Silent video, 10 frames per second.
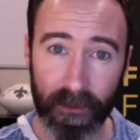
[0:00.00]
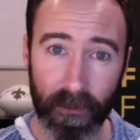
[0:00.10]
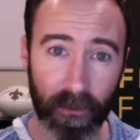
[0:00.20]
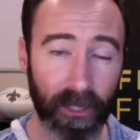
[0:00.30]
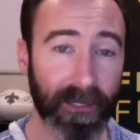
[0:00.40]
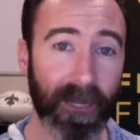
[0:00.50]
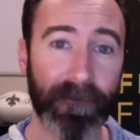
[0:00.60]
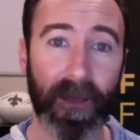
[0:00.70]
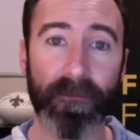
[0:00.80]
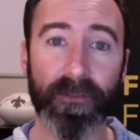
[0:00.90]
Click that
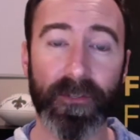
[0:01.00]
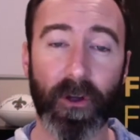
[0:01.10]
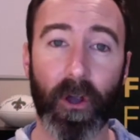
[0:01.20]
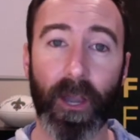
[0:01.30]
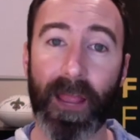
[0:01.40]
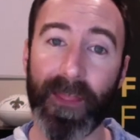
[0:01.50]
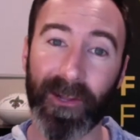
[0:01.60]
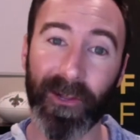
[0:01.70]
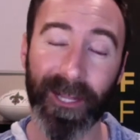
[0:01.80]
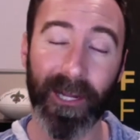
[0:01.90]
5-star and then
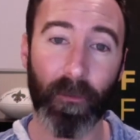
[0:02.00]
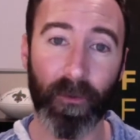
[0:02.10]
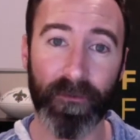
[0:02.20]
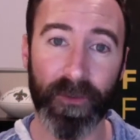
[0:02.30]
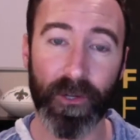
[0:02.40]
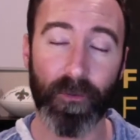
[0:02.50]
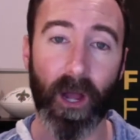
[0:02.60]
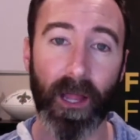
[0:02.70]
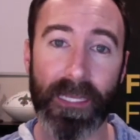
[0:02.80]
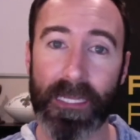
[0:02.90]
click a review.
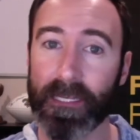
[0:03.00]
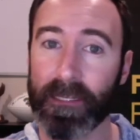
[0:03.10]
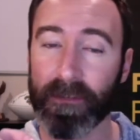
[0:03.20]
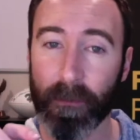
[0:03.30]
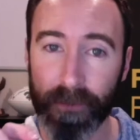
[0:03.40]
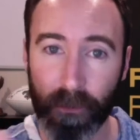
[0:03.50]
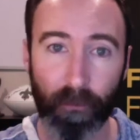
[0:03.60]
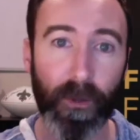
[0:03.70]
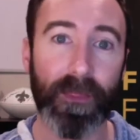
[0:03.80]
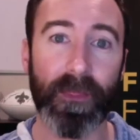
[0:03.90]
I need something
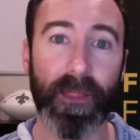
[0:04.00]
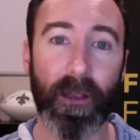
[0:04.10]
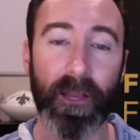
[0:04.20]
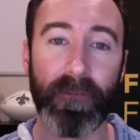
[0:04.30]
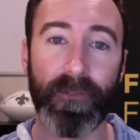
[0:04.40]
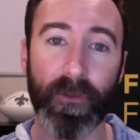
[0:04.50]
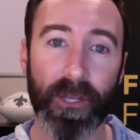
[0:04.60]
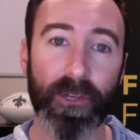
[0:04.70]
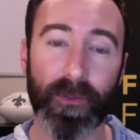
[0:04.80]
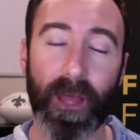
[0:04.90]
written there. If you
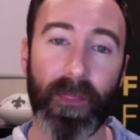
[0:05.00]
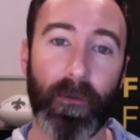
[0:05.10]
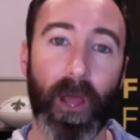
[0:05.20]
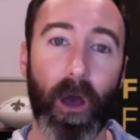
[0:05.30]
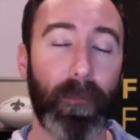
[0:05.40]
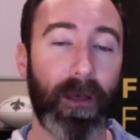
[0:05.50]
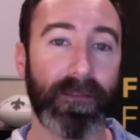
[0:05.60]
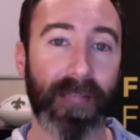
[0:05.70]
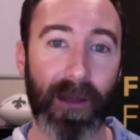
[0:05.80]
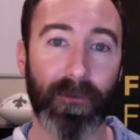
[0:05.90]
can do that, that would help
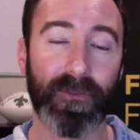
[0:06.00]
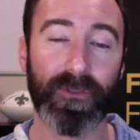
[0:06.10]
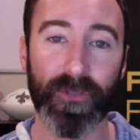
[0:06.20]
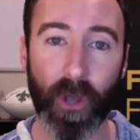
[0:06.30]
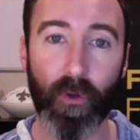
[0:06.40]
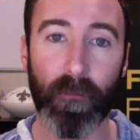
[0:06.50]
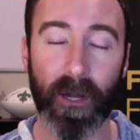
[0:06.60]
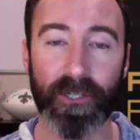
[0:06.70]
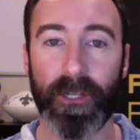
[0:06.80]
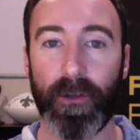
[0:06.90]
us out so
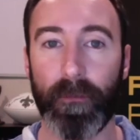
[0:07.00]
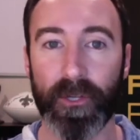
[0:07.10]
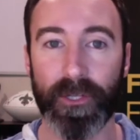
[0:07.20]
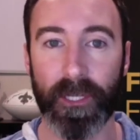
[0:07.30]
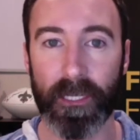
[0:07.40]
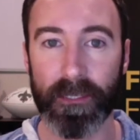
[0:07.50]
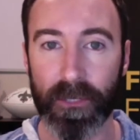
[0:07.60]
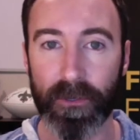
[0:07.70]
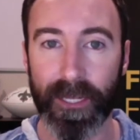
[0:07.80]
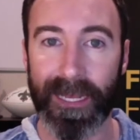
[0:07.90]
much in our mission to
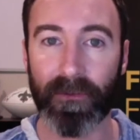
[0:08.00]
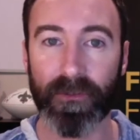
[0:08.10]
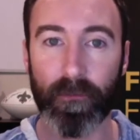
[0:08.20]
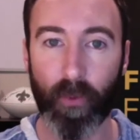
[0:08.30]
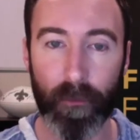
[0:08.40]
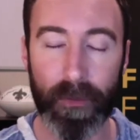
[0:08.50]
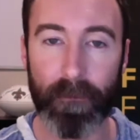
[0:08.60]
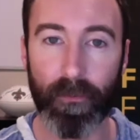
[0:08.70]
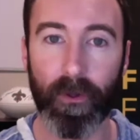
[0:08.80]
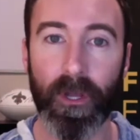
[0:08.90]
continue to get out to more
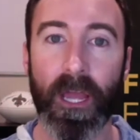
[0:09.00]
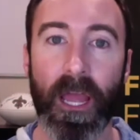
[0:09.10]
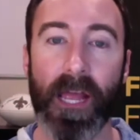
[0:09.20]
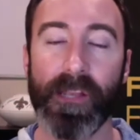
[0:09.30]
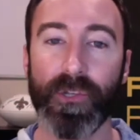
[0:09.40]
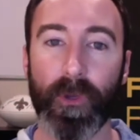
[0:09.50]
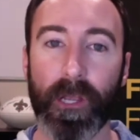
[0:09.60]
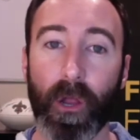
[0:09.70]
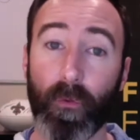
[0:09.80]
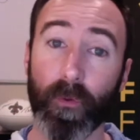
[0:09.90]
people and
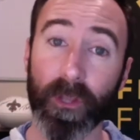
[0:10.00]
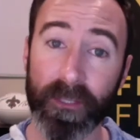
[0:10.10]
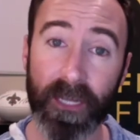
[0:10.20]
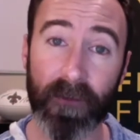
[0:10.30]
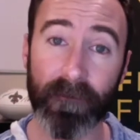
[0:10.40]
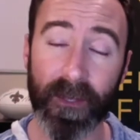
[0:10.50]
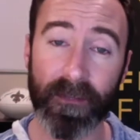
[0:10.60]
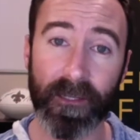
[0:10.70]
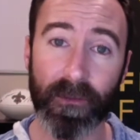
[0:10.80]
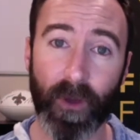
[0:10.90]
doing real estate
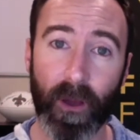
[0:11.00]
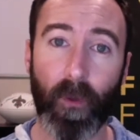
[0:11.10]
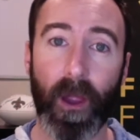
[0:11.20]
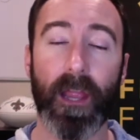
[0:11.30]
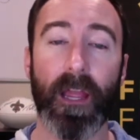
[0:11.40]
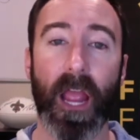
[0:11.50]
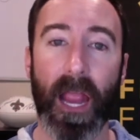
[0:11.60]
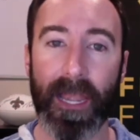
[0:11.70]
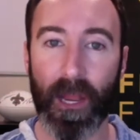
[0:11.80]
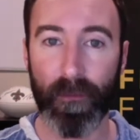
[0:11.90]
investing the right way
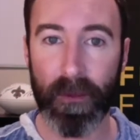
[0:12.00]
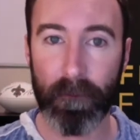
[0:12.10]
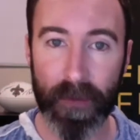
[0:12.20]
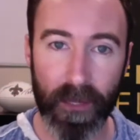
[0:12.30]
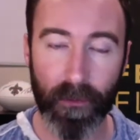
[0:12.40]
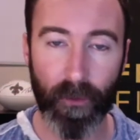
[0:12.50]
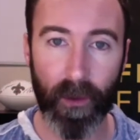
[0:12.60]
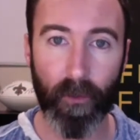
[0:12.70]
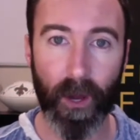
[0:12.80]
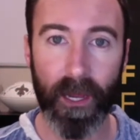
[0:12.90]
and Airbnb the
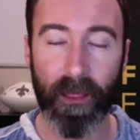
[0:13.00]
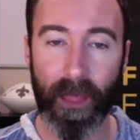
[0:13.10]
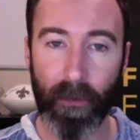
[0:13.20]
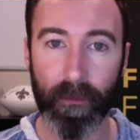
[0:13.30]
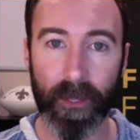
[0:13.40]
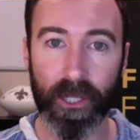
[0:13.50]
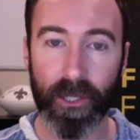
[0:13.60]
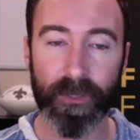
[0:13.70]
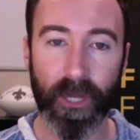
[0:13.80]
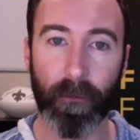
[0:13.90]
right way. That would be a
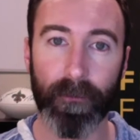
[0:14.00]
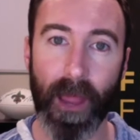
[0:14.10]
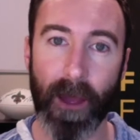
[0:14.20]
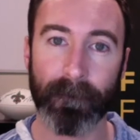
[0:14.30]
huge help. Now,